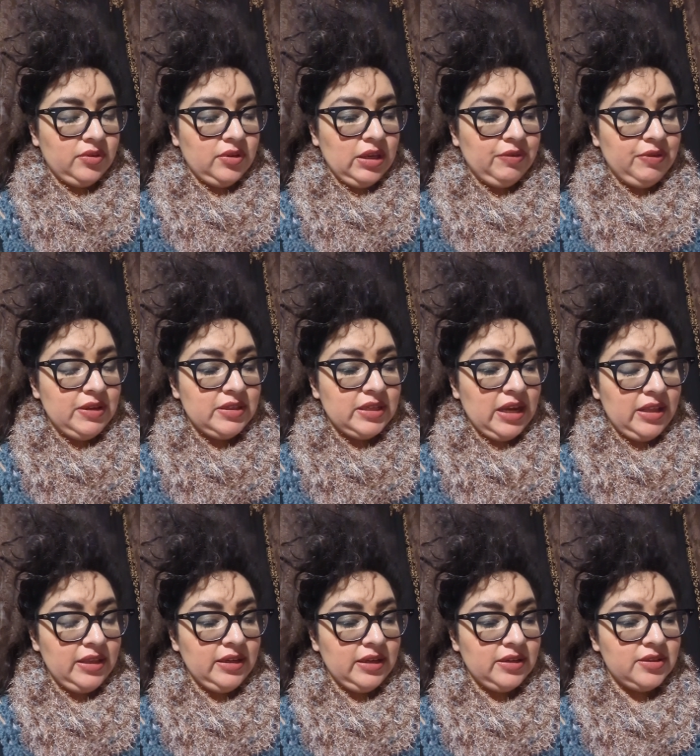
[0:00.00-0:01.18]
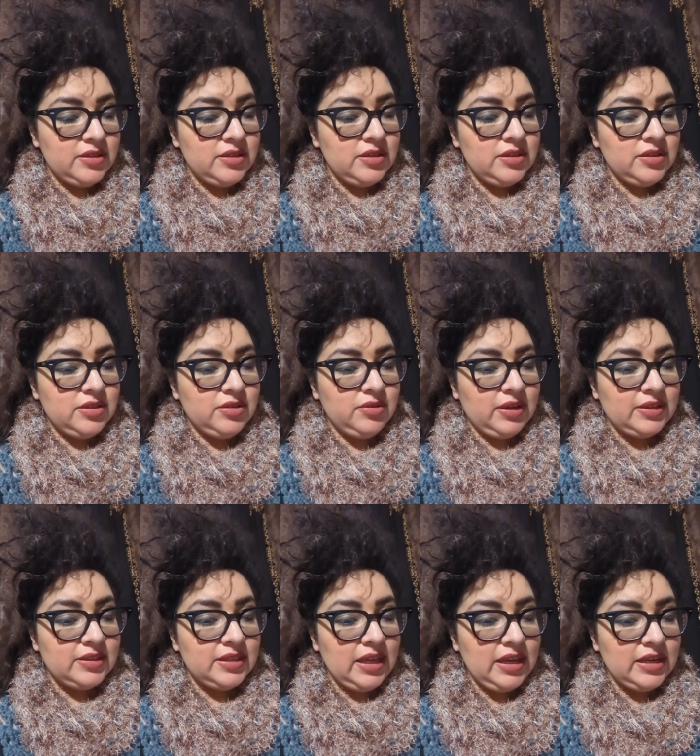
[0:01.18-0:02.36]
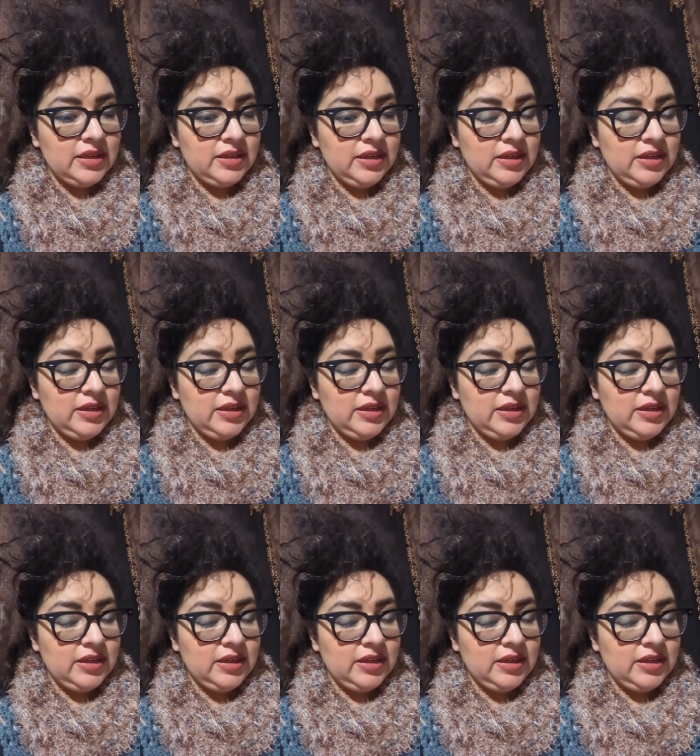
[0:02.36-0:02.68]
if he's telling us to ascend